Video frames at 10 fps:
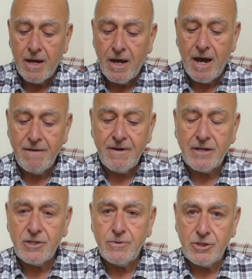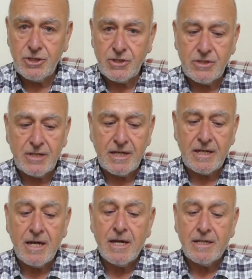I've had to adjust
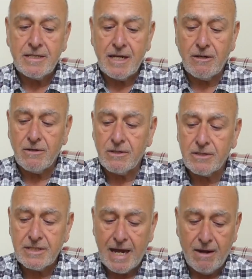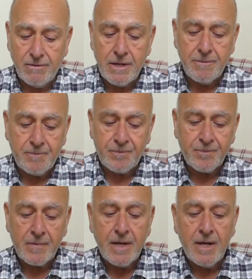the saddles down
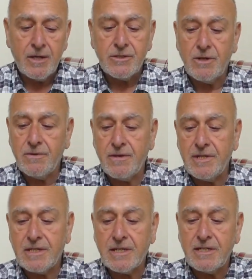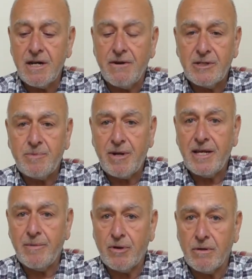so that this guitar is
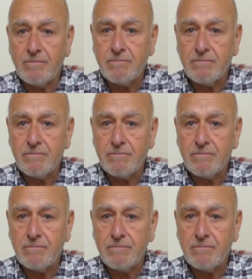playable.